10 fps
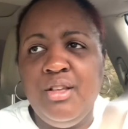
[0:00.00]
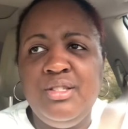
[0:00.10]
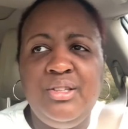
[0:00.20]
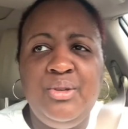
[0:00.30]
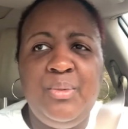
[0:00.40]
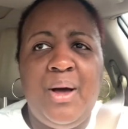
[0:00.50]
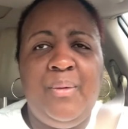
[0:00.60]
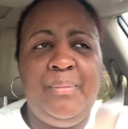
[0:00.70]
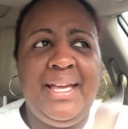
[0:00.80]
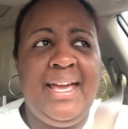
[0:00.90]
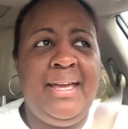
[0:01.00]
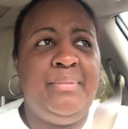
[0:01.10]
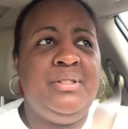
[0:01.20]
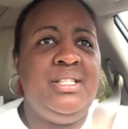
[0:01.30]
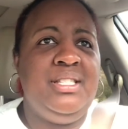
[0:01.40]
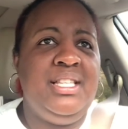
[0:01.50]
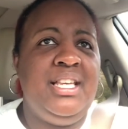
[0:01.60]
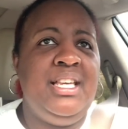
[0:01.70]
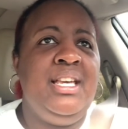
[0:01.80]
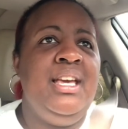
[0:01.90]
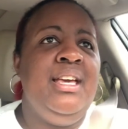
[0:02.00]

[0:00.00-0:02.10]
So you all will be able to see